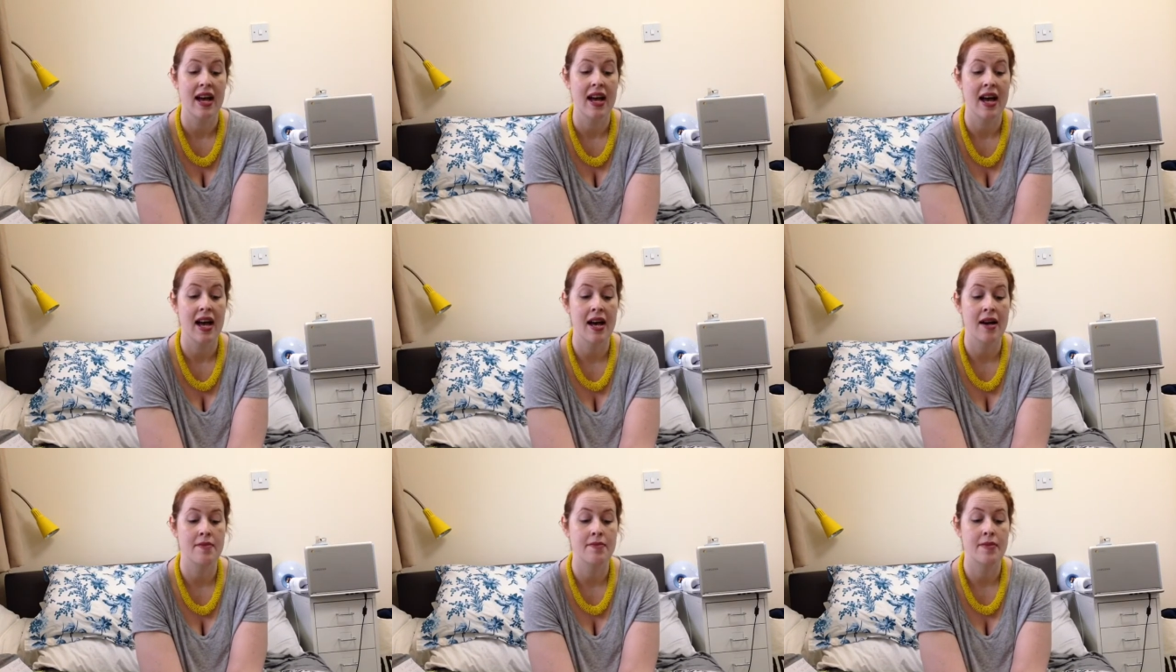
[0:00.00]

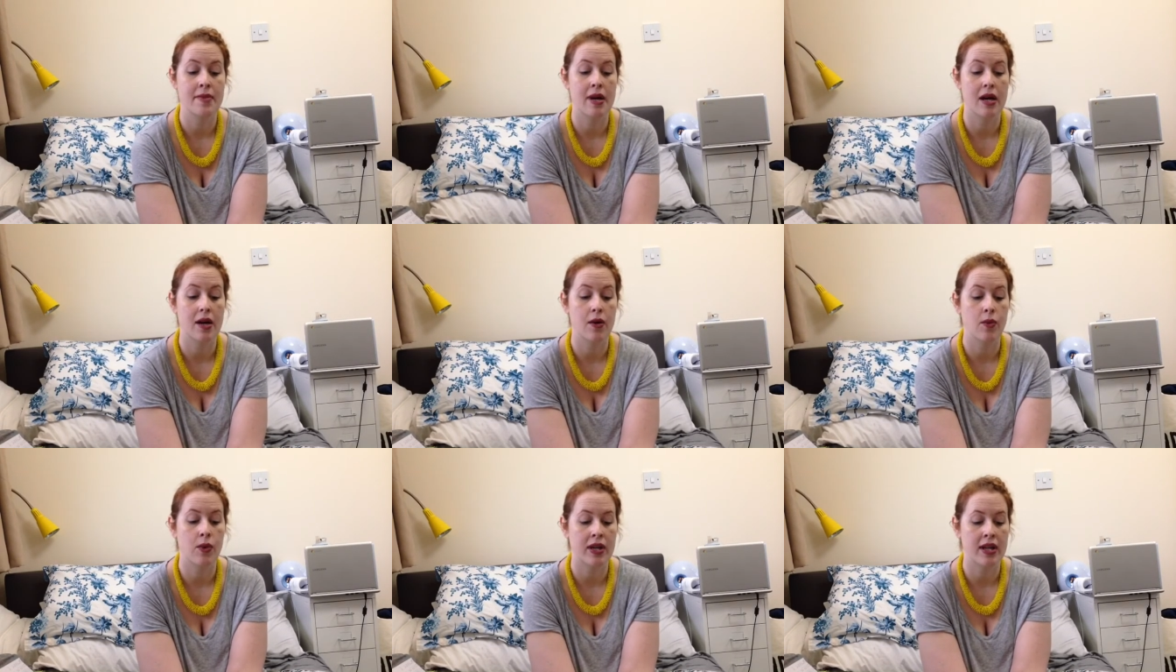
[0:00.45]
Um,
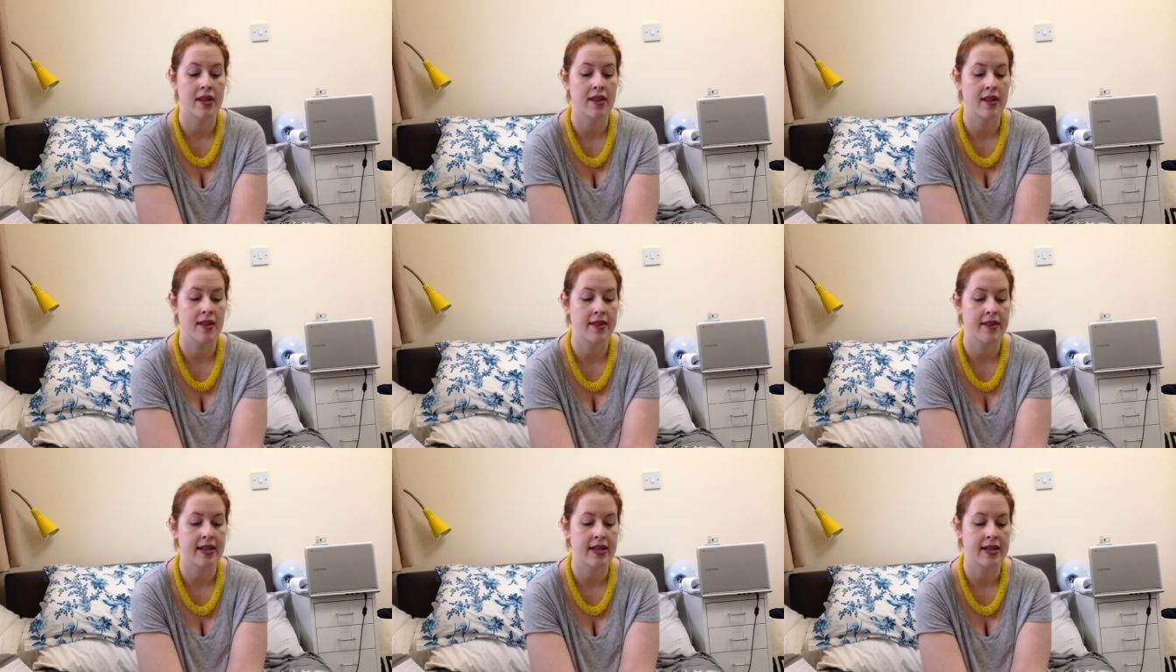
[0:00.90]
one of
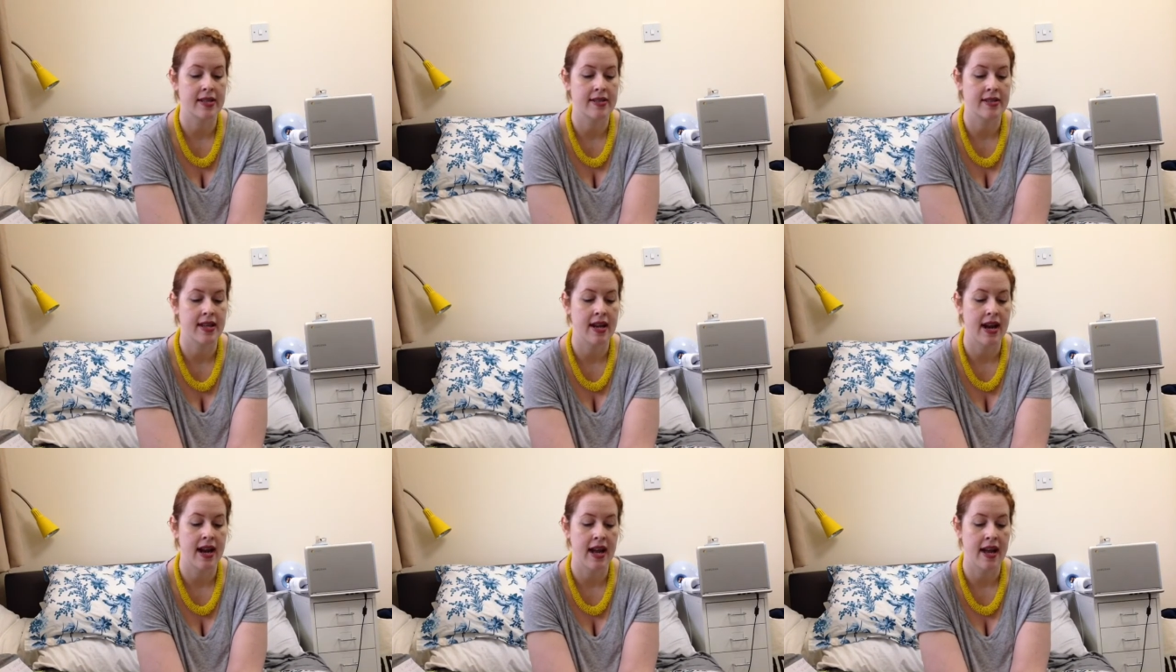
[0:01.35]
the things
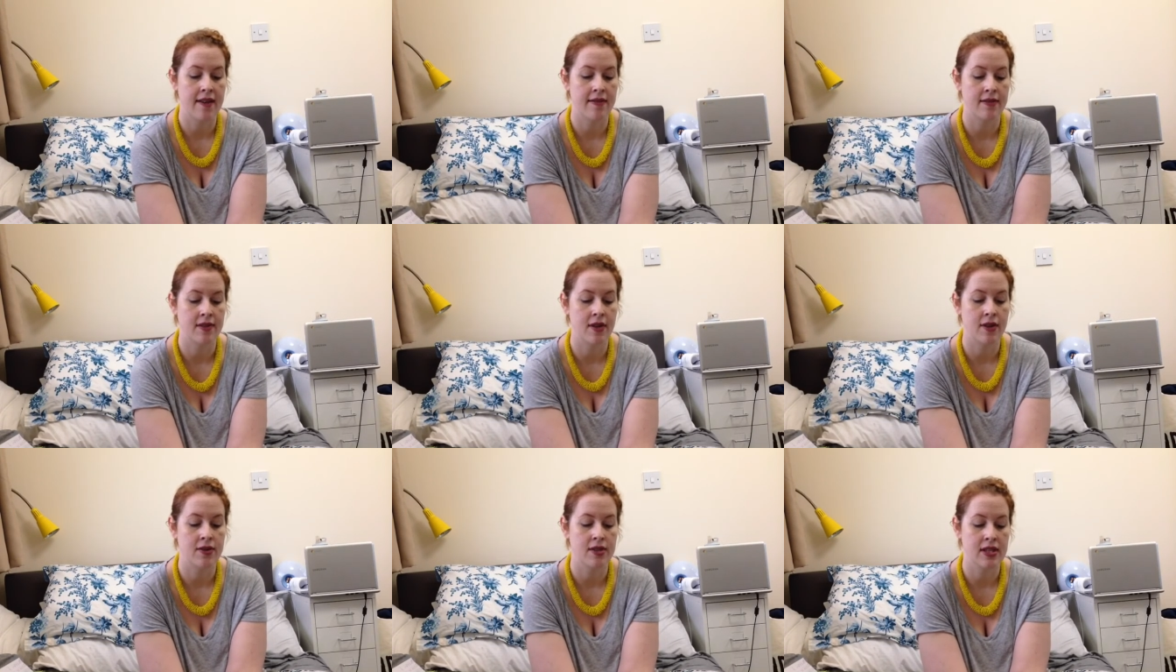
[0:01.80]
that I have
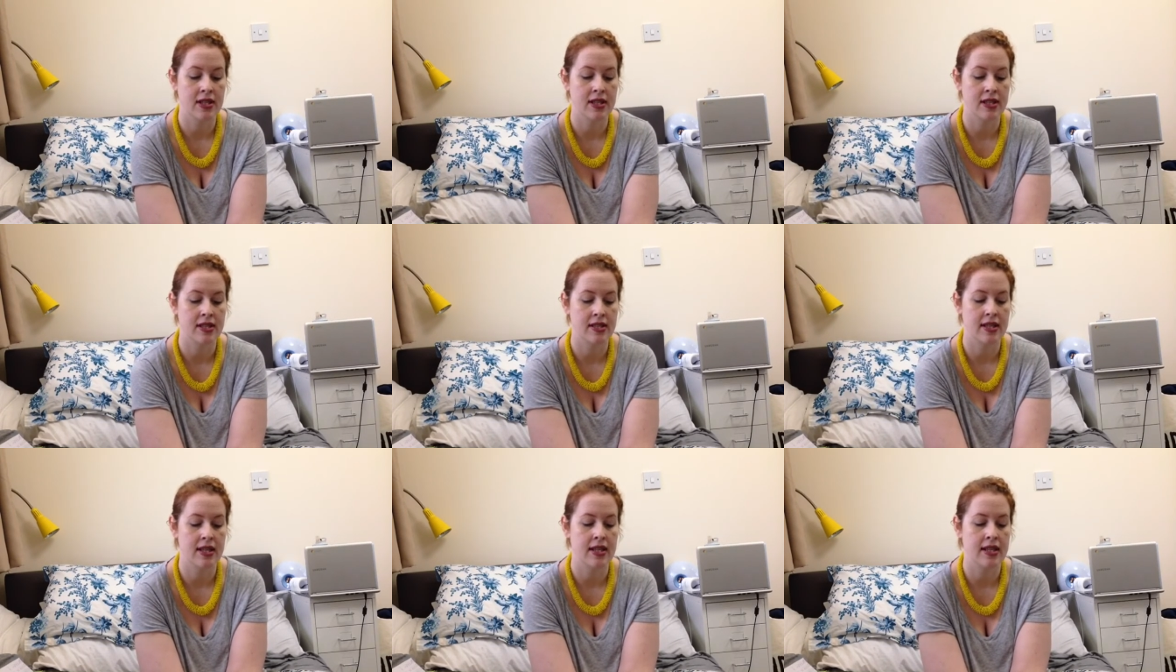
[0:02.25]

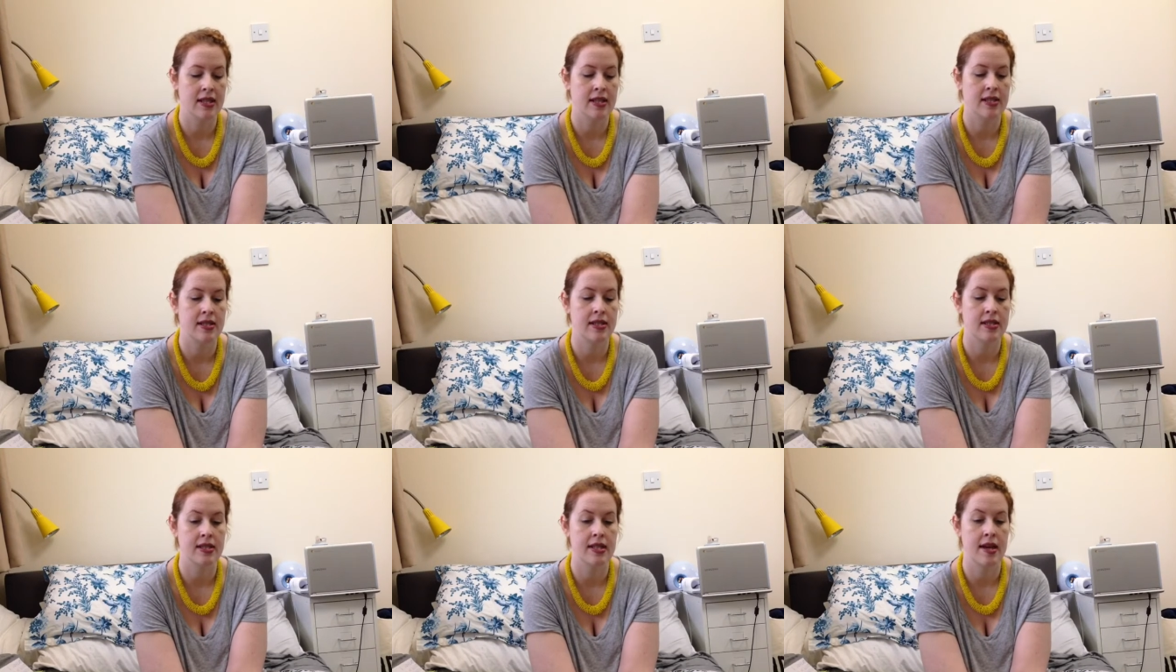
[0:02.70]
noticed
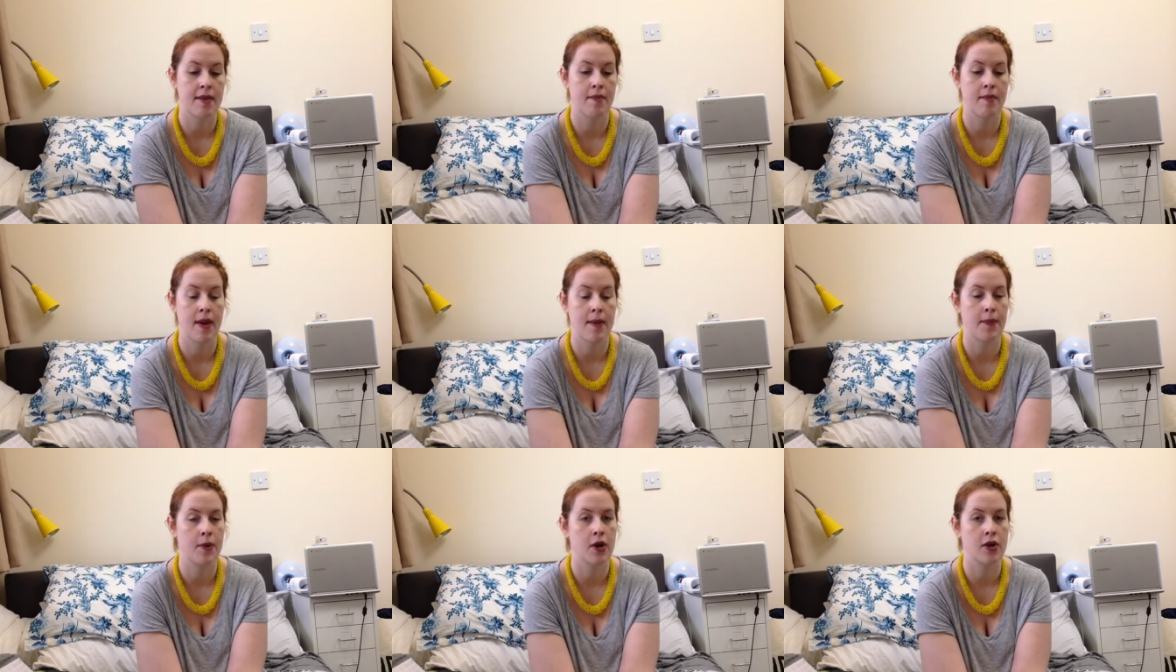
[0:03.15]
is that
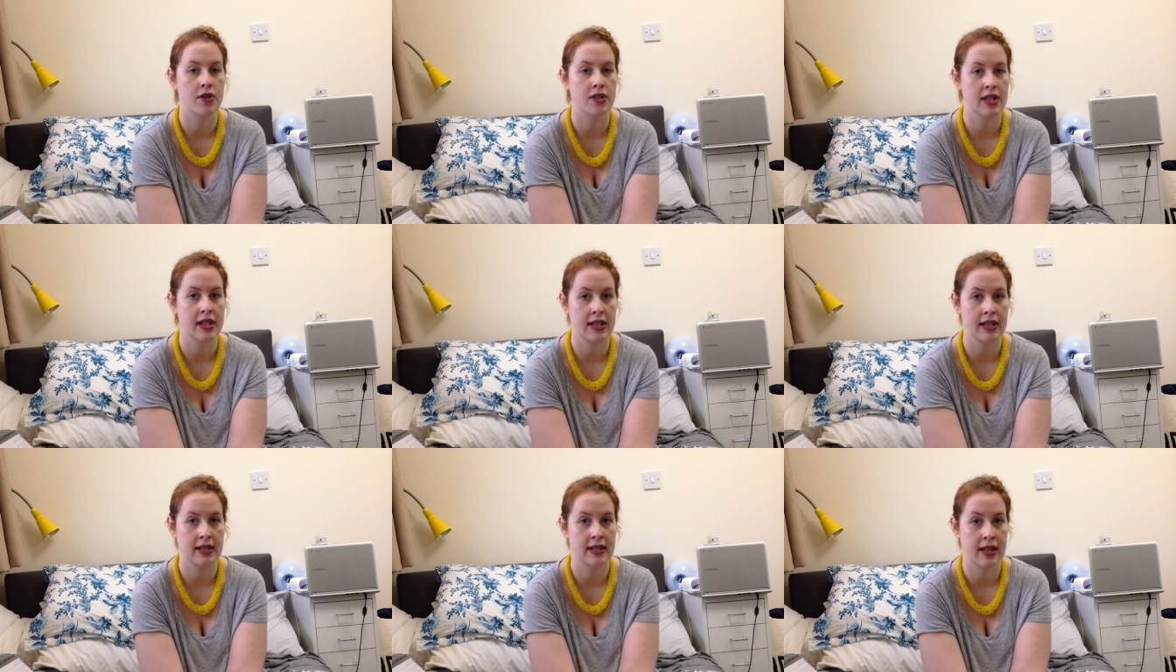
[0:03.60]
my
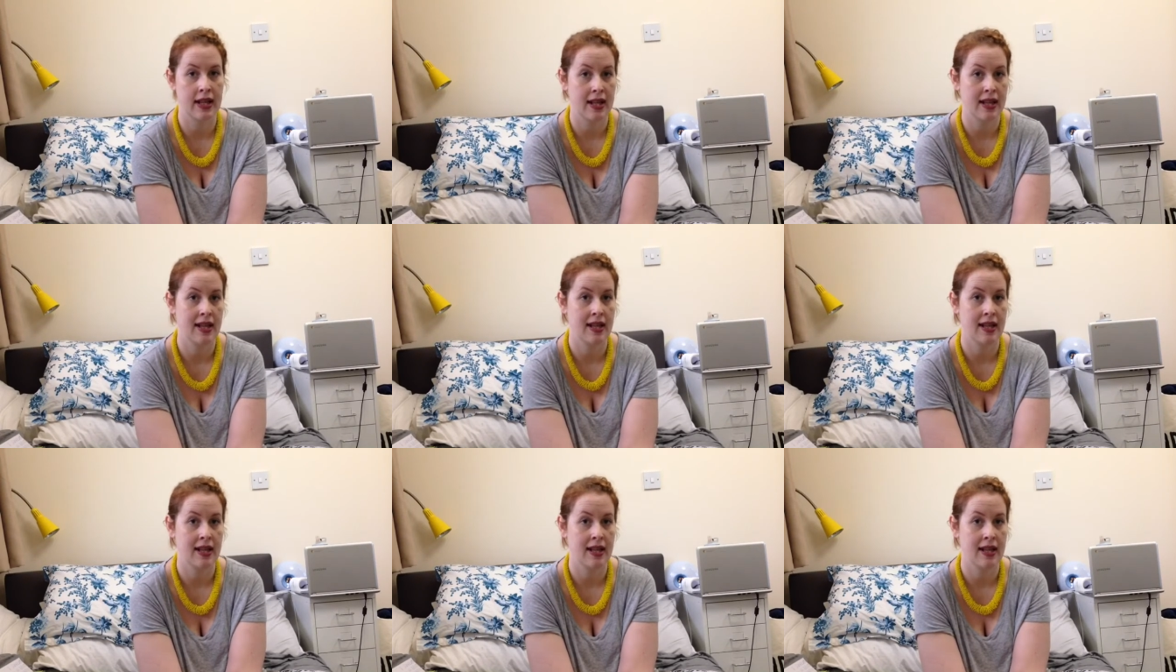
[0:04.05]
protein